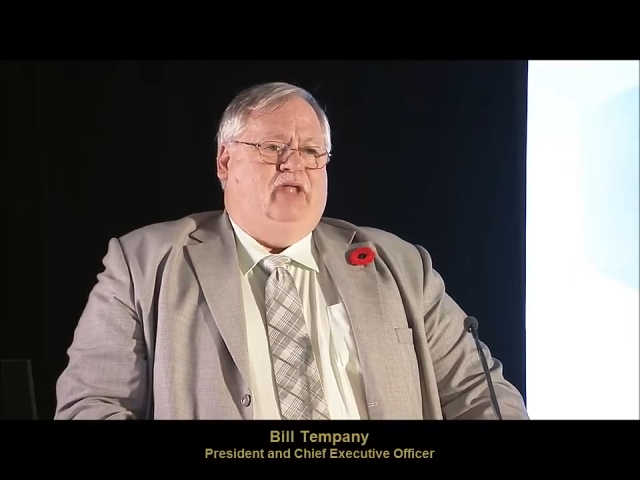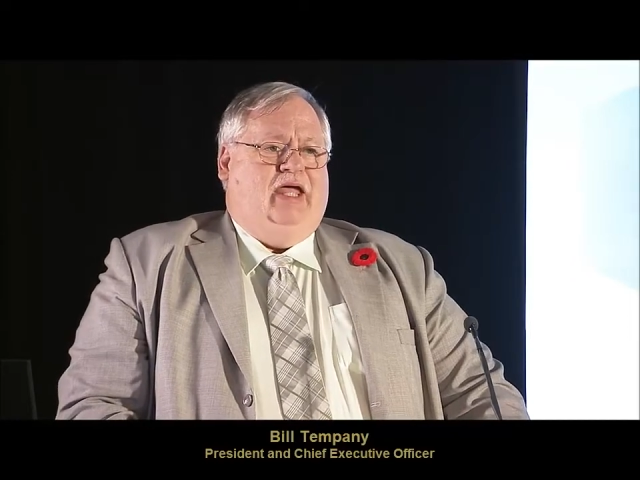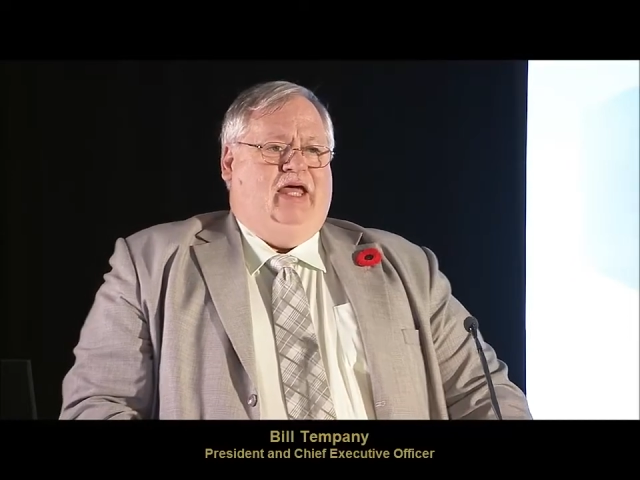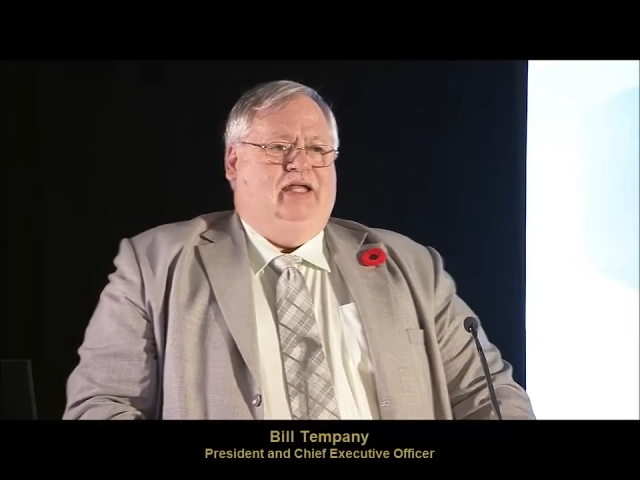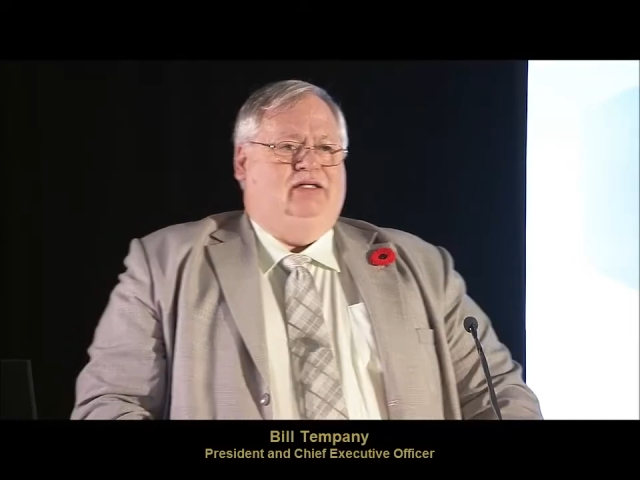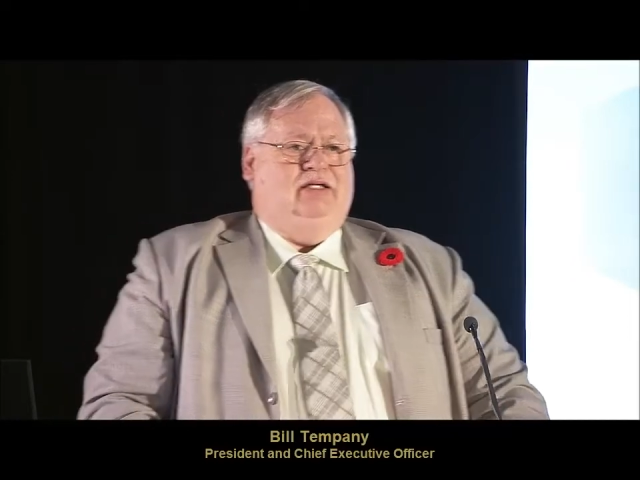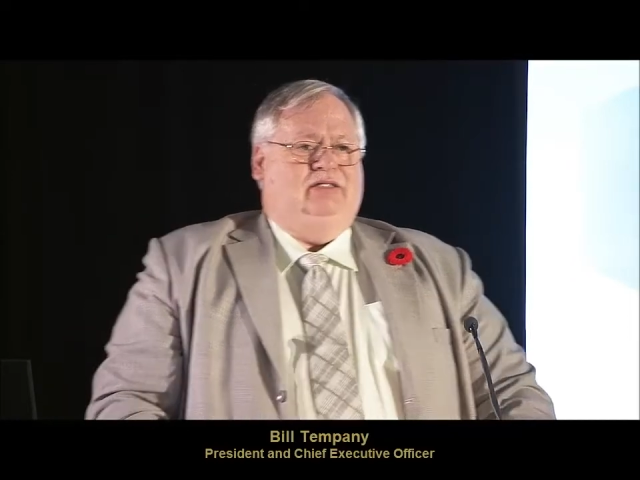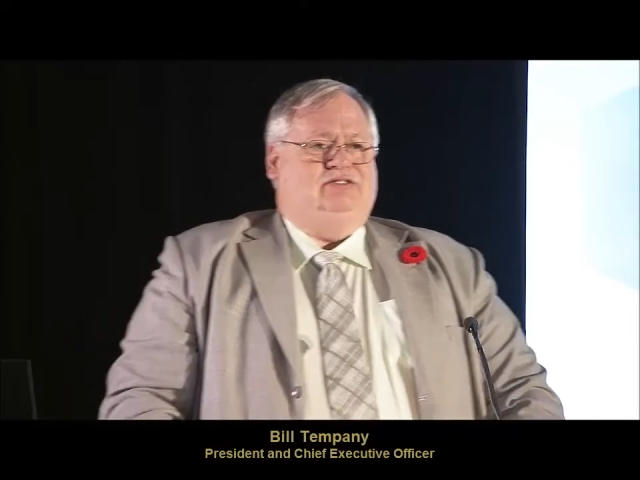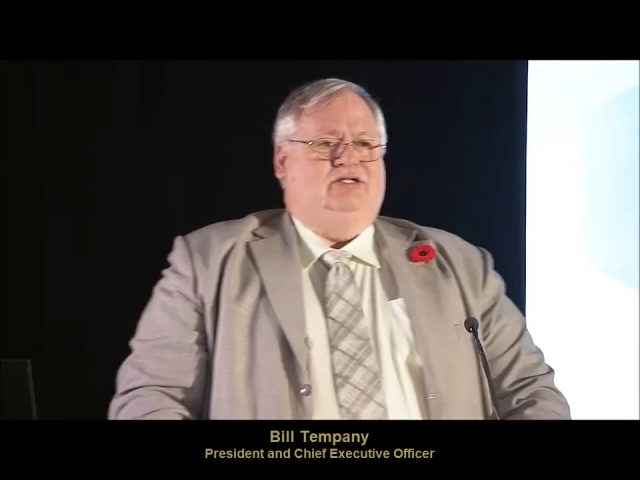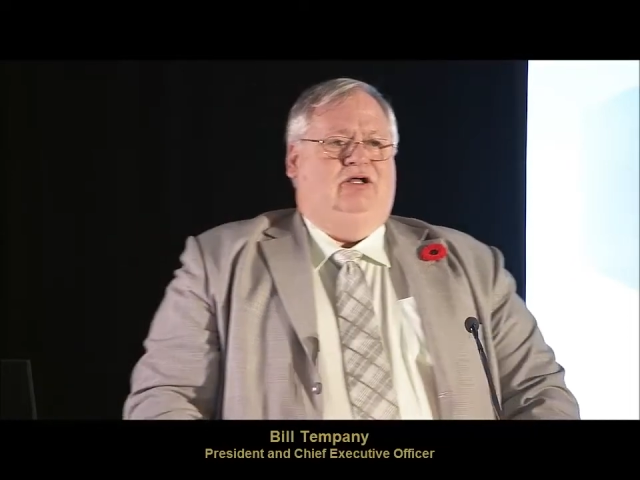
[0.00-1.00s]
and
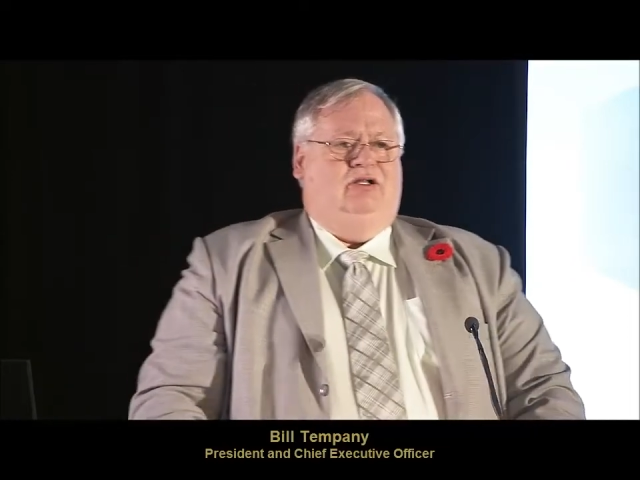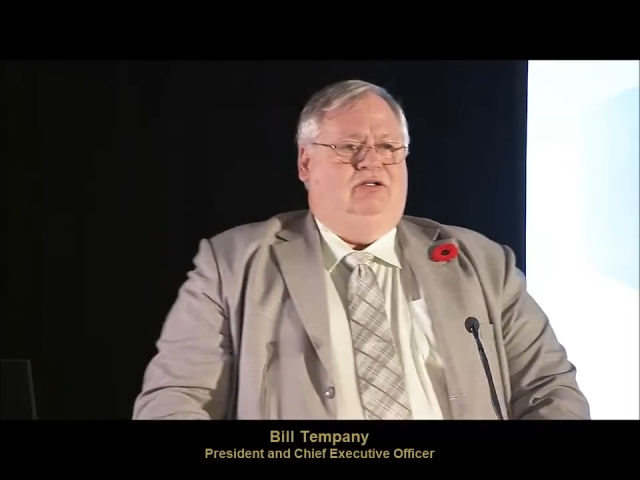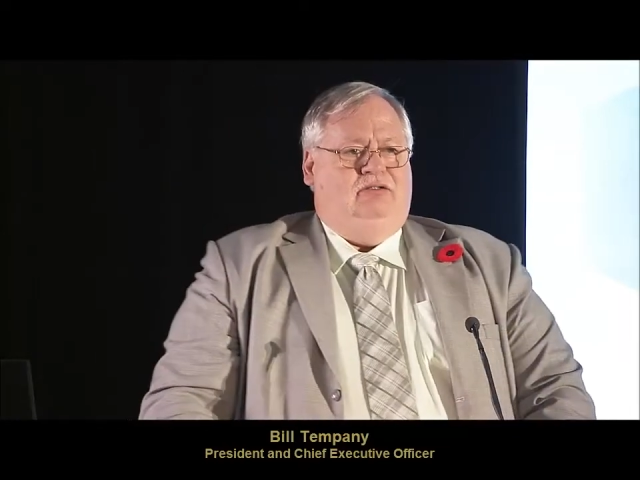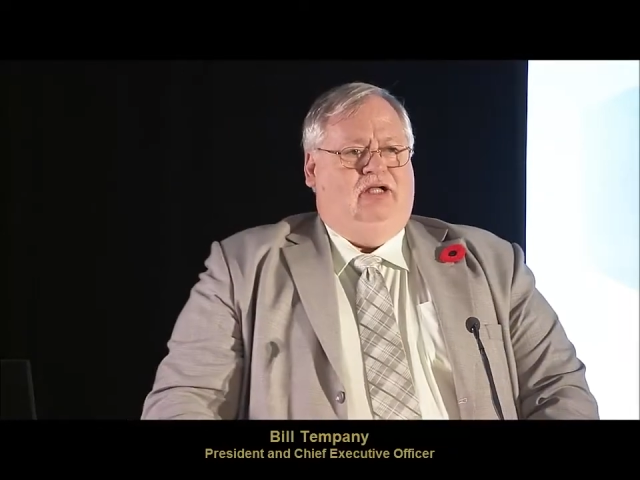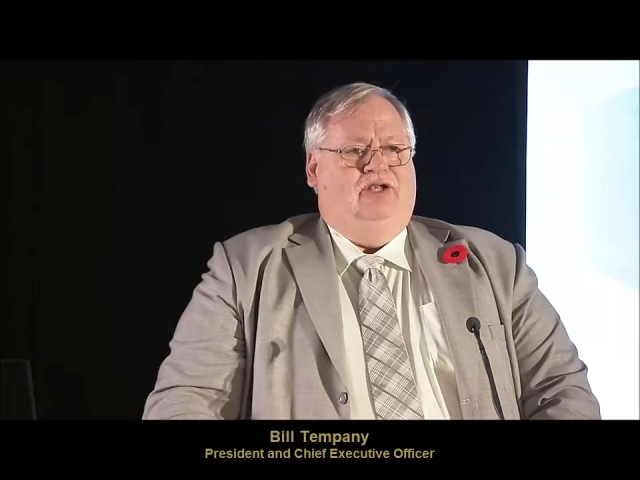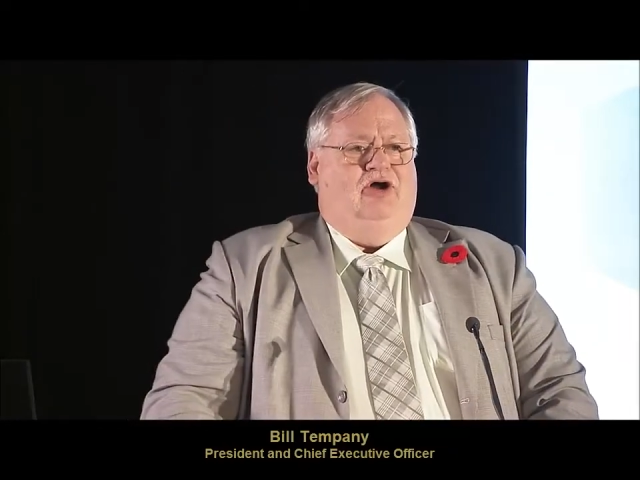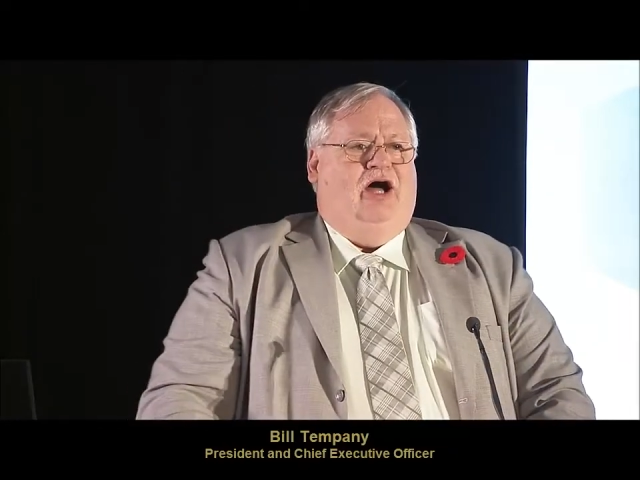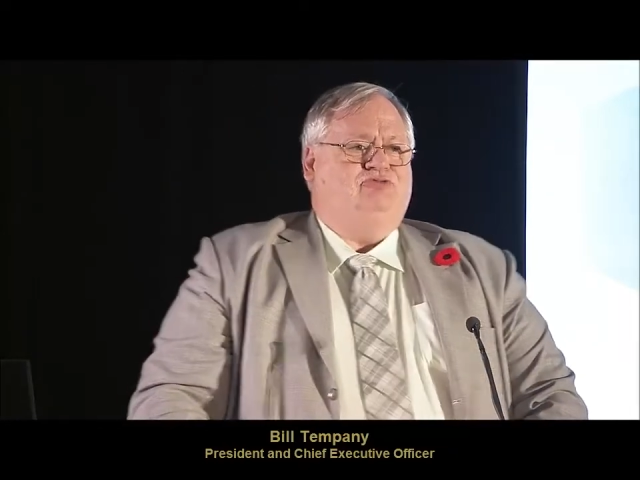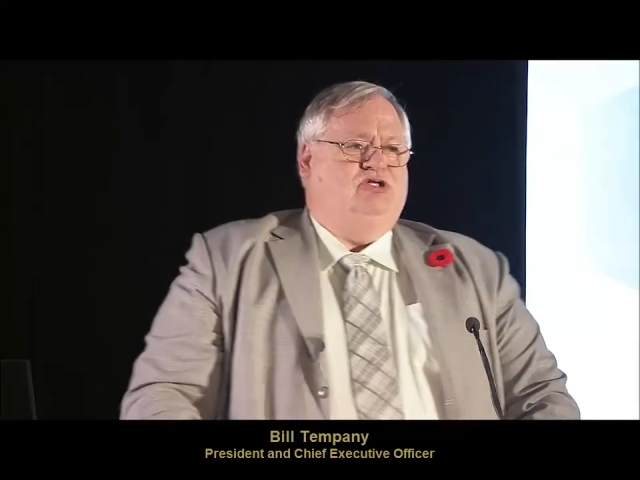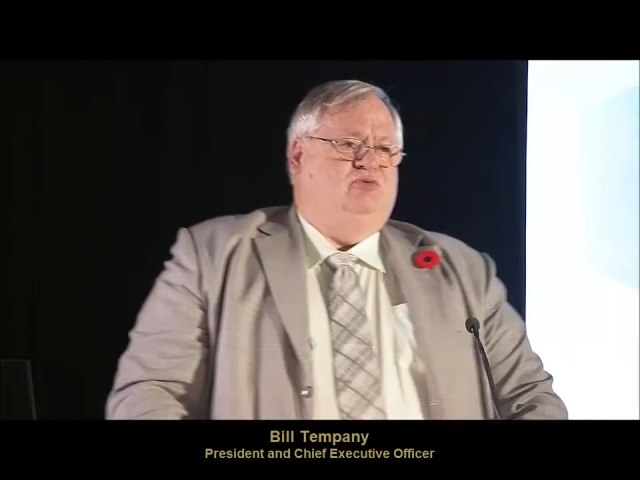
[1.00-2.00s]
still
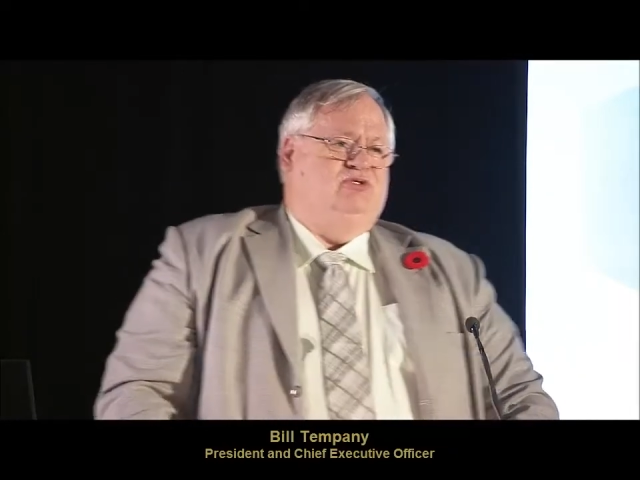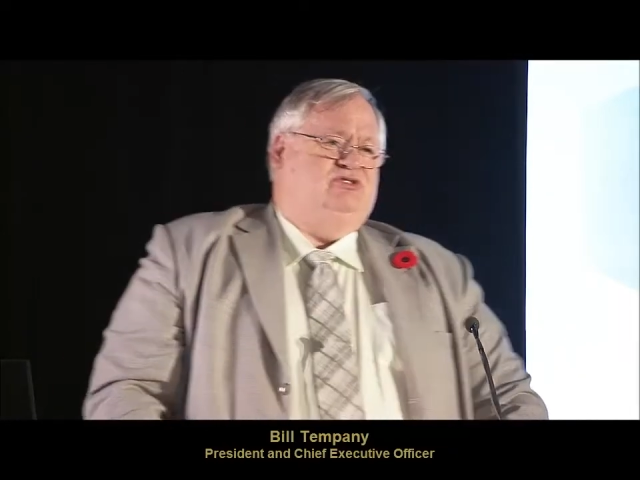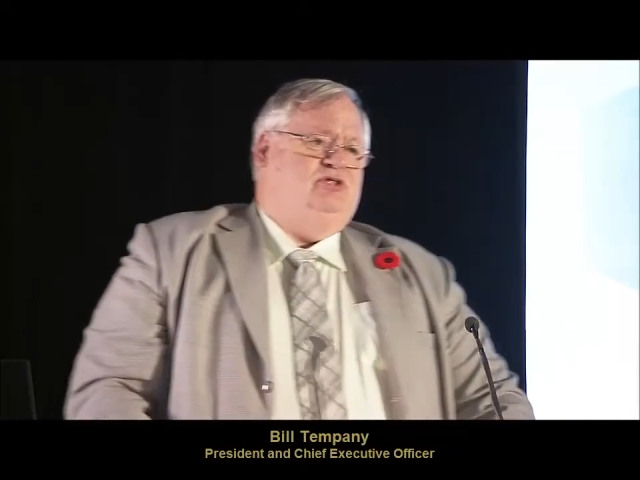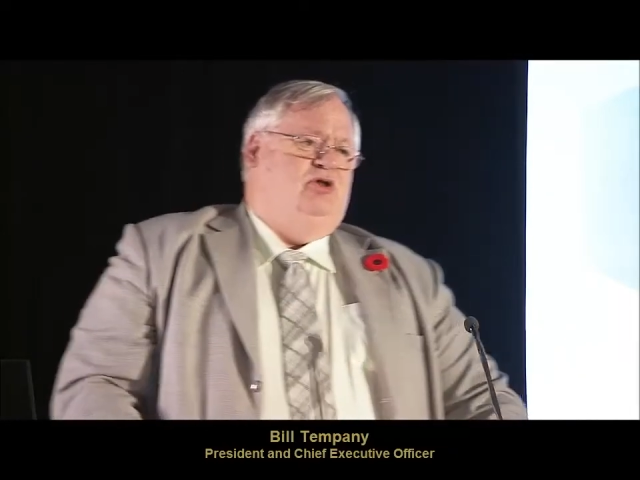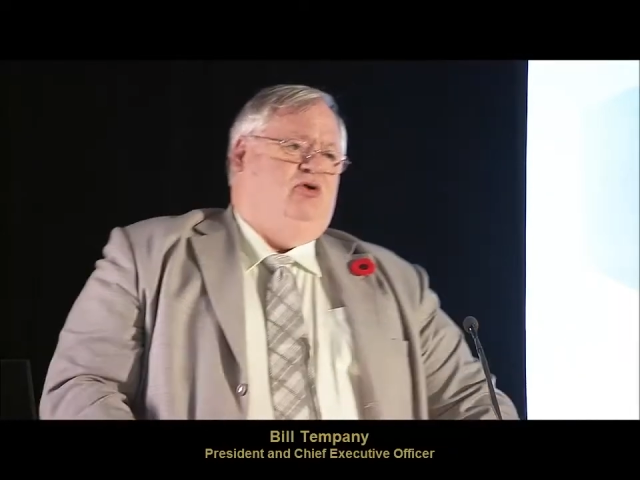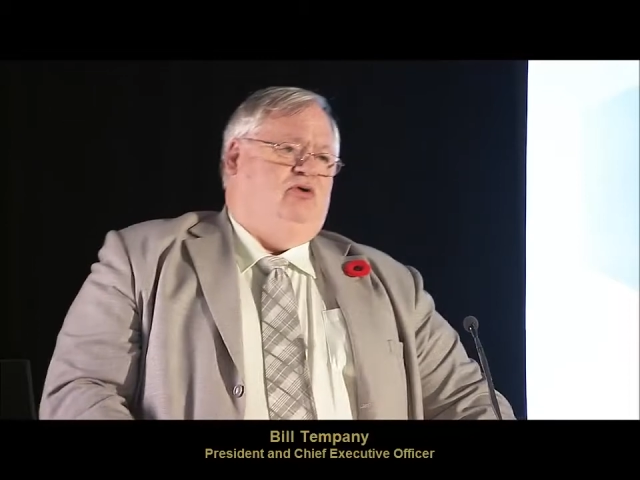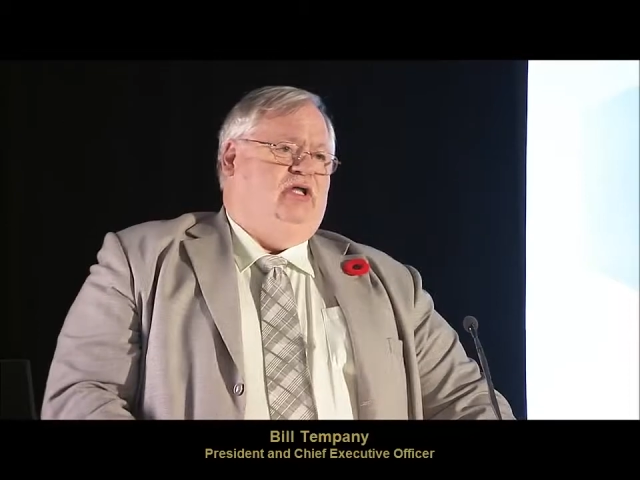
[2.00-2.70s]
adoption was slow.